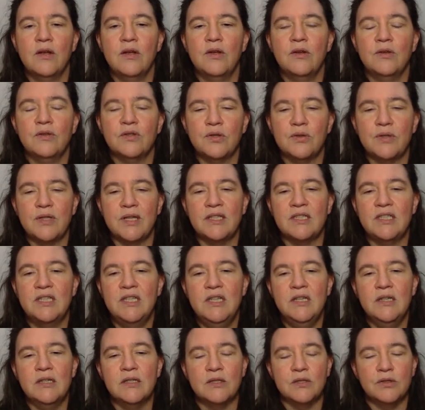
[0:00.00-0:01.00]
so that T
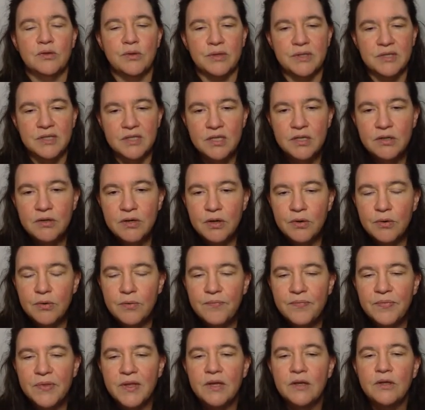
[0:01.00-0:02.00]
is not zero,
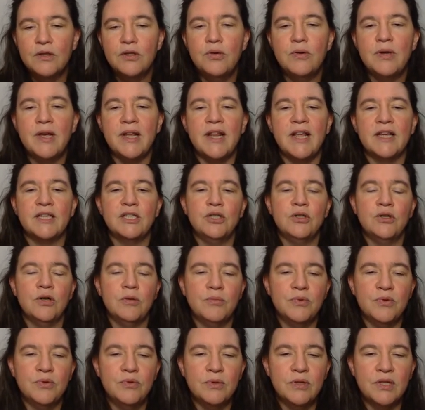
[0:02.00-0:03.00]
you can actually
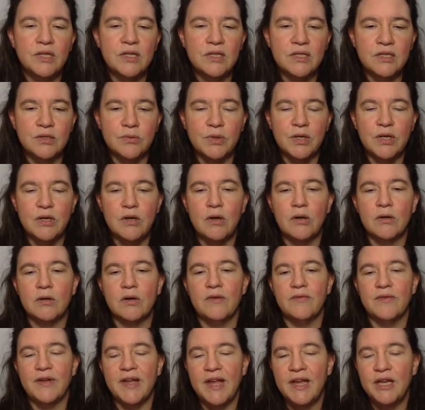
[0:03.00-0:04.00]
compute the discrete log
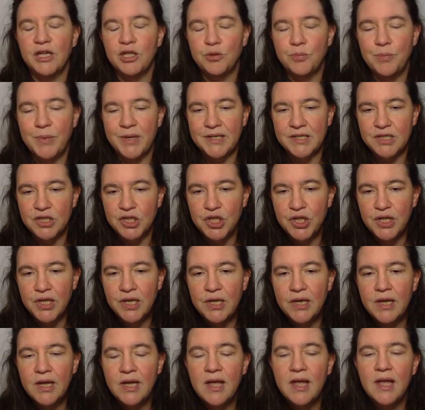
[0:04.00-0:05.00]
of H base
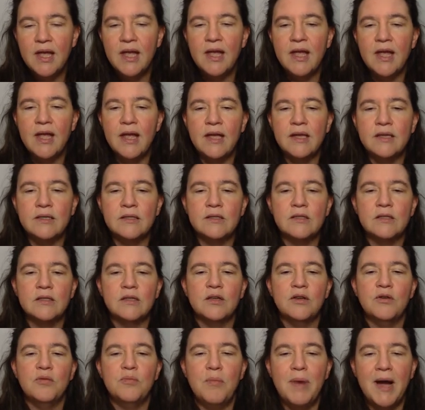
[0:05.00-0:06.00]
G, S
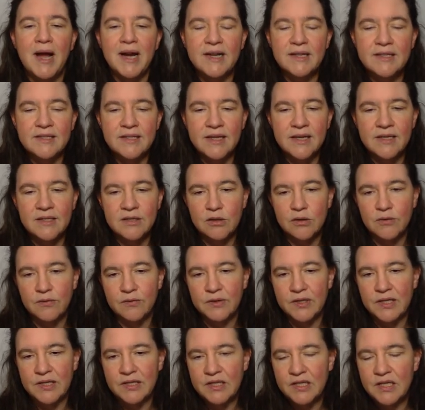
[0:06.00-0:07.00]
minus S
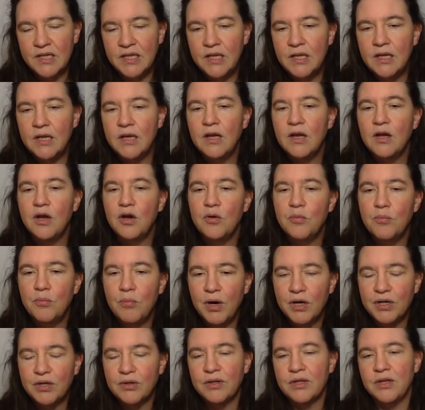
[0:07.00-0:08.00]
over T,
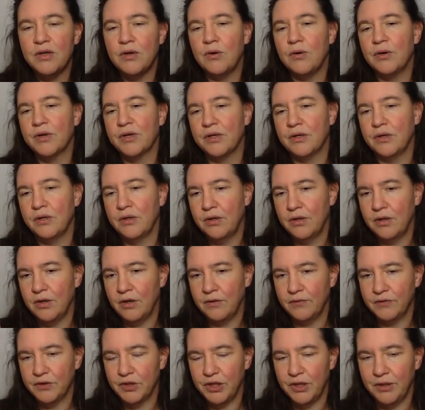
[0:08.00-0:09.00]
modulo the order
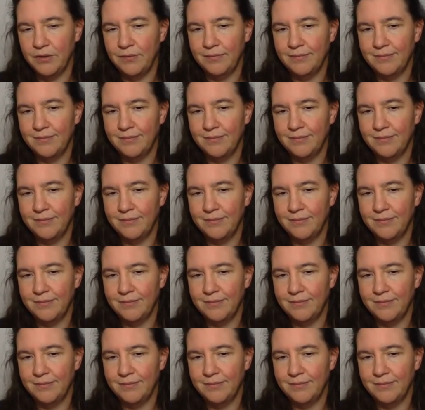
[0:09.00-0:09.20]
of G.